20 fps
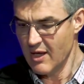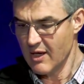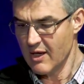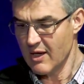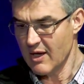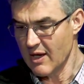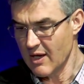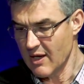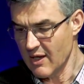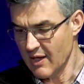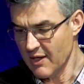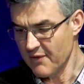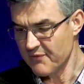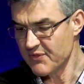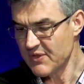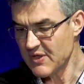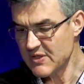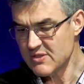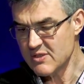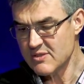
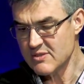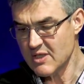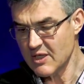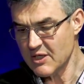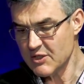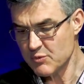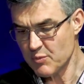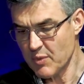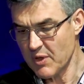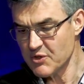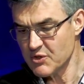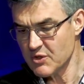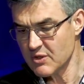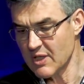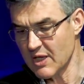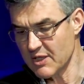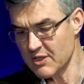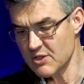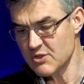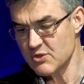And this is the expression
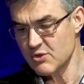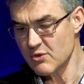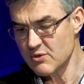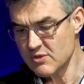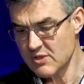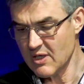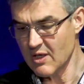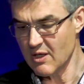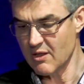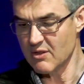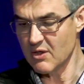that is used here.